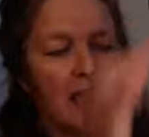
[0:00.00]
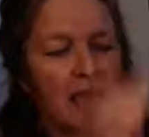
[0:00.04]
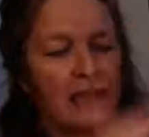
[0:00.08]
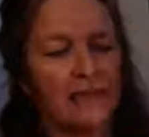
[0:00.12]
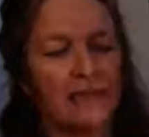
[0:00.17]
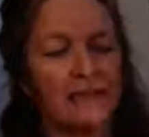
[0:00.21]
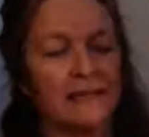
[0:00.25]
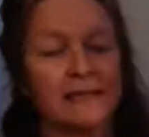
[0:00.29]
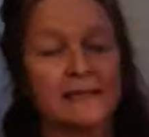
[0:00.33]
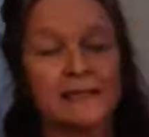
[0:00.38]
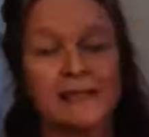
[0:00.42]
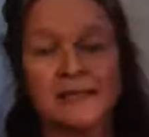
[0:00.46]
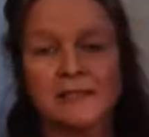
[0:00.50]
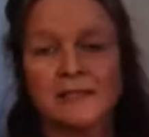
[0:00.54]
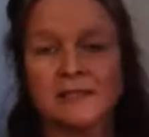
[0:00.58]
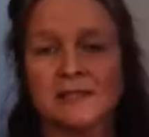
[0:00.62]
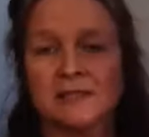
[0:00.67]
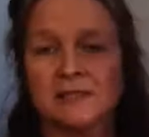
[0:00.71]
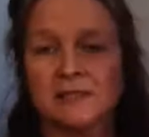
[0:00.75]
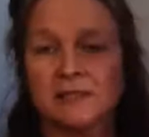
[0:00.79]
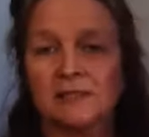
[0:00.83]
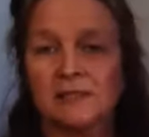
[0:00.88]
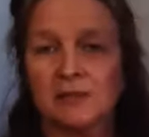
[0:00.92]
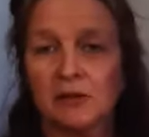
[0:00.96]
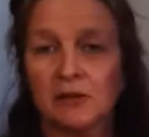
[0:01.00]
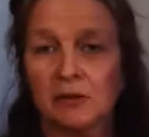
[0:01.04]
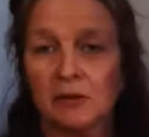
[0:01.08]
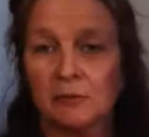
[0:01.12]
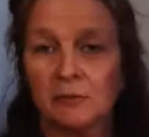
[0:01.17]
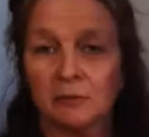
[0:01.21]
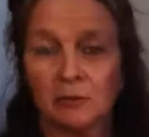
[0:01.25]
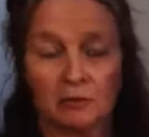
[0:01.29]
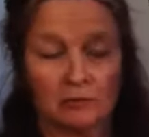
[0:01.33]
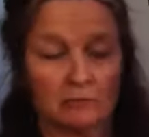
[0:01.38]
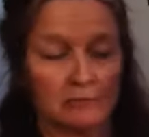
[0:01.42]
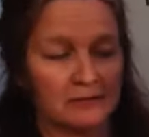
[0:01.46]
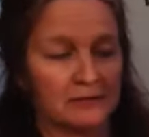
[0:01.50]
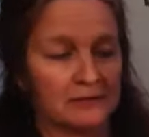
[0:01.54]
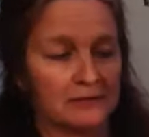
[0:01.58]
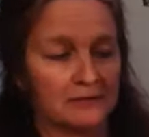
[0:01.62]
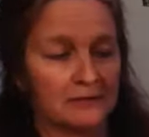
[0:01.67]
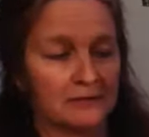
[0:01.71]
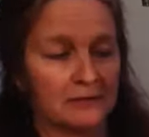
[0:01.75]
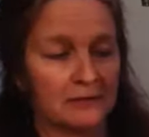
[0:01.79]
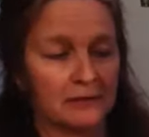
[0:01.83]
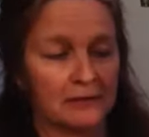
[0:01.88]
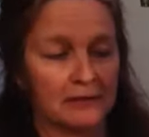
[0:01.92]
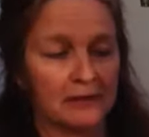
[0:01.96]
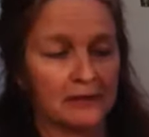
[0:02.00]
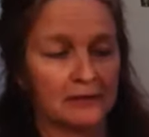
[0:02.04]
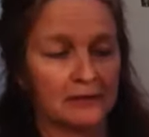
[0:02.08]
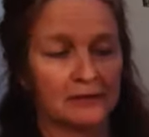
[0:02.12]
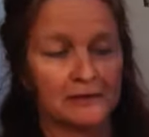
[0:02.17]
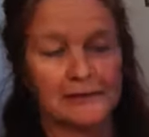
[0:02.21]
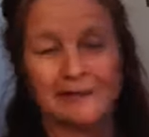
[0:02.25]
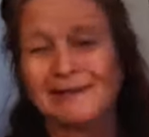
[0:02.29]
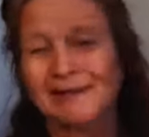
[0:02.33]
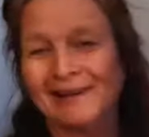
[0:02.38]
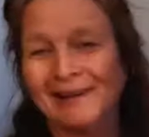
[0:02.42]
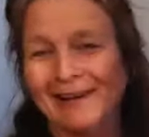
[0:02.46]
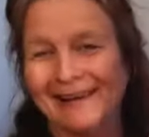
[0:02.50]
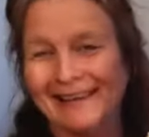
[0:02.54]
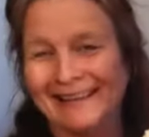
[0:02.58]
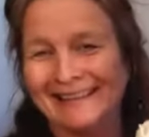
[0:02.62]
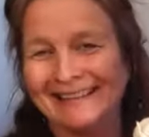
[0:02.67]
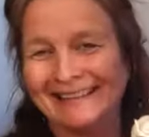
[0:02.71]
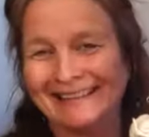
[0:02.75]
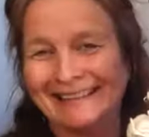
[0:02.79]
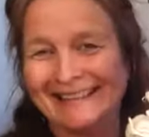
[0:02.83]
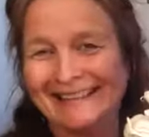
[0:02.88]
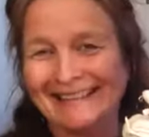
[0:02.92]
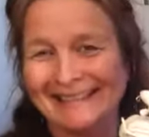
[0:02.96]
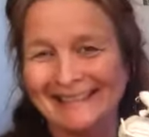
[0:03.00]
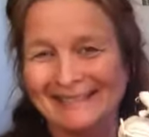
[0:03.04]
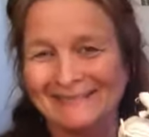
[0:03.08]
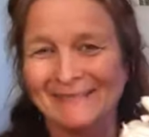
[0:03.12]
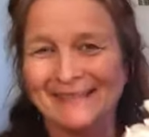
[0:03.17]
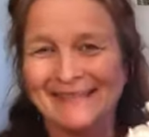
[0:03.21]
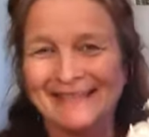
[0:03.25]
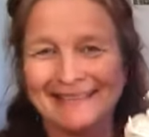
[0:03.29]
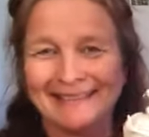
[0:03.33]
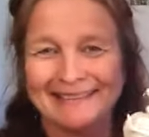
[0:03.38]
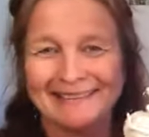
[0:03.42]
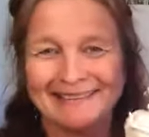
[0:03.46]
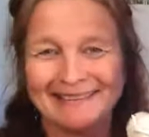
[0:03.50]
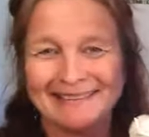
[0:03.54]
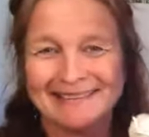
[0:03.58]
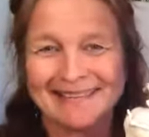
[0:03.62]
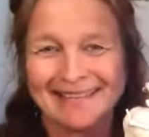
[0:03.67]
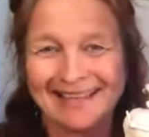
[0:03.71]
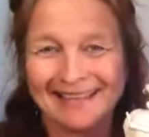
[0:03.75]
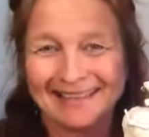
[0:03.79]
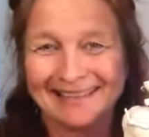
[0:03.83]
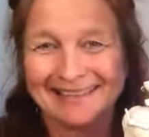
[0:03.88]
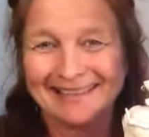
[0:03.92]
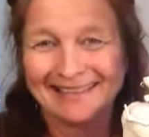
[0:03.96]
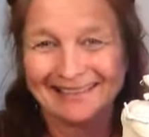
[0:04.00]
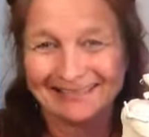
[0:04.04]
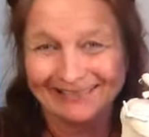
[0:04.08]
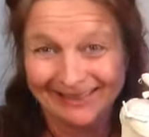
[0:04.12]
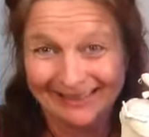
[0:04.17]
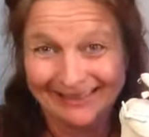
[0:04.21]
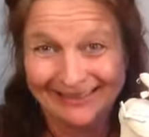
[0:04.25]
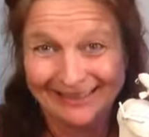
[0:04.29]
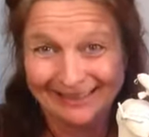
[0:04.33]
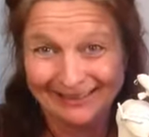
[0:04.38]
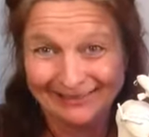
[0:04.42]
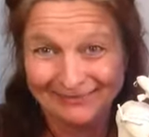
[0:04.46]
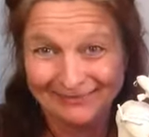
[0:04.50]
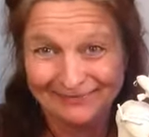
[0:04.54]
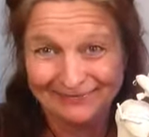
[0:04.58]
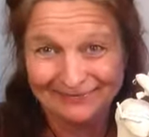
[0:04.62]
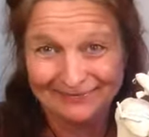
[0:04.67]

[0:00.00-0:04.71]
And it attaches to the arm bone, which is falling out of the socket in this particular skeleton right now.